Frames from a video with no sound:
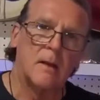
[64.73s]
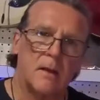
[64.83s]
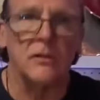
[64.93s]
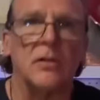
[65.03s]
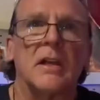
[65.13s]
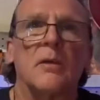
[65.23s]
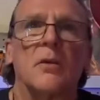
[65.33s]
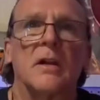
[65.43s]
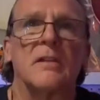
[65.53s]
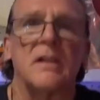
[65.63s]
You can get
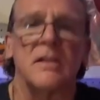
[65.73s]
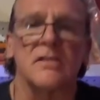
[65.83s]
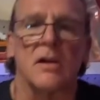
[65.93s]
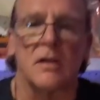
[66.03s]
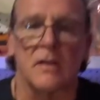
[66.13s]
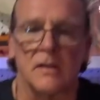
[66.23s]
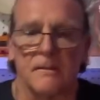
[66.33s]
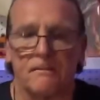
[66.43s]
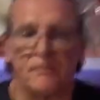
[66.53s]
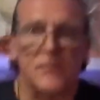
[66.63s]
one of these
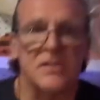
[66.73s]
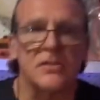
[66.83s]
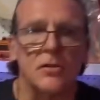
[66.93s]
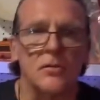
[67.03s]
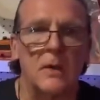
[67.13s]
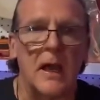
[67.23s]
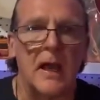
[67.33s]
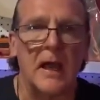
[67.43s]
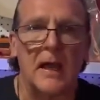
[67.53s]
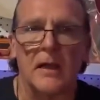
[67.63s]
on
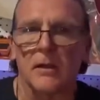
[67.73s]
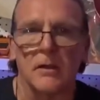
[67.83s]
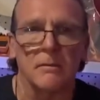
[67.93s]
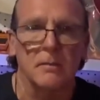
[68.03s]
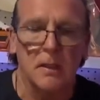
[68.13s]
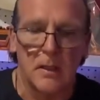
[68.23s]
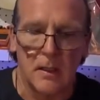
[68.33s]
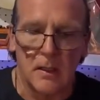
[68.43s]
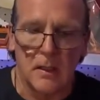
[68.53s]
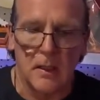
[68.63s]
Stuback or
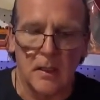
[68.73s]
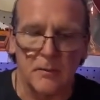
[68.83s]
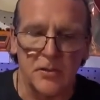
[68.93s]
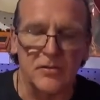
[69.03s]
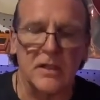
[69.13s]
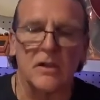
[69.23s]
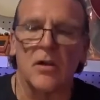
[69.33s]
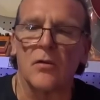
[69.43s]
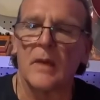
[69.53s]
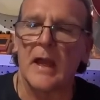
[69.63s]
Music
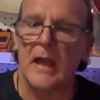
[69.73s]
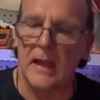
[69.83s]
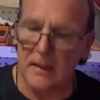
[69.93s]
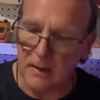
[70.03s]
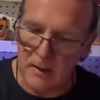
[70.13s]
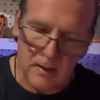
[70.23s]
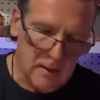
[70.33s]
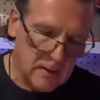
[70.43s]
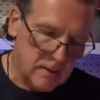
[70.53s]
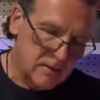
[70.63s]
Nomad
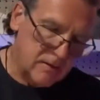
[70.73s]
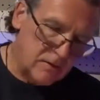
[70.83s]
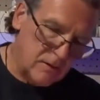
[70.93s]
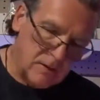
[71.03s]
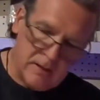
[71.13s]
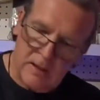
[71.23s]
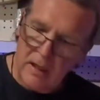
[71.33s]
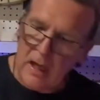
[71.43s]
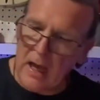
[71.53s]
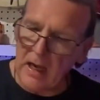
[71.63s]
to do it.
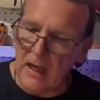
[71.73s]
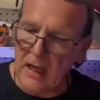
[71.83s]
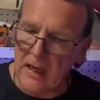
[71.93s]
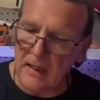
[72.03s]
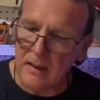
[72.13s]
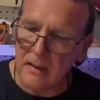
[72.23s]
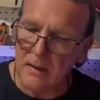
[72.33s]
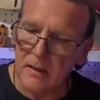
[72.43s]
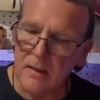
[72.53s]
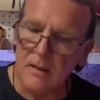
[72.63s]
I like
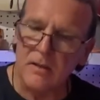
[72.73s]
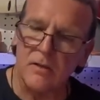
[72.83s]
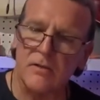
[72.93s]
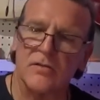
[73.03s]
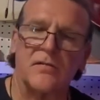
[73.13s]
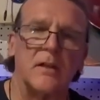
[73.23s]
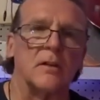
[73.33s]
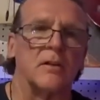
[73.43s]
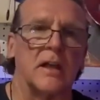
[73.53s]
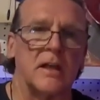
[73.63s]
to use
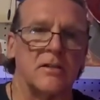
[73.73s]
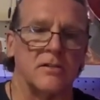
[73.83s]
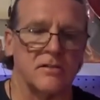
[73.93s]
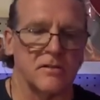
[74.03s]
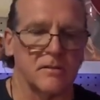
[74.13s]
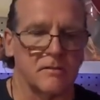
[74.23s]
feeler gauges.